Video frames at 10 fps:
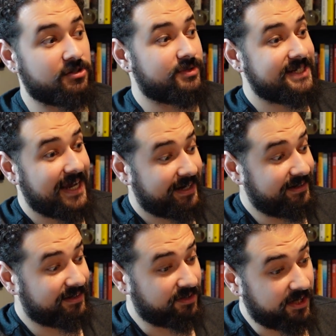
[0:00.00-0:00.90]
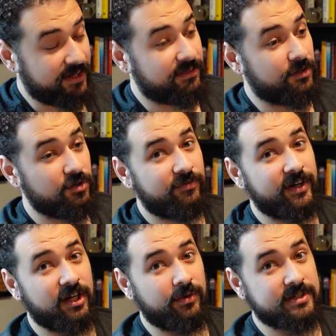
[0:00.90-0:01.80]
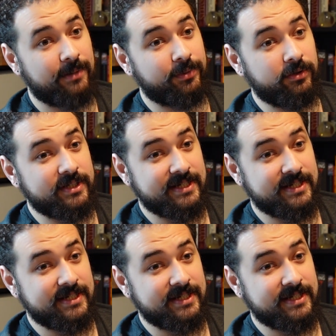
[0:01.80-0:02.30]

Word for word: so technically, the new video is uploaded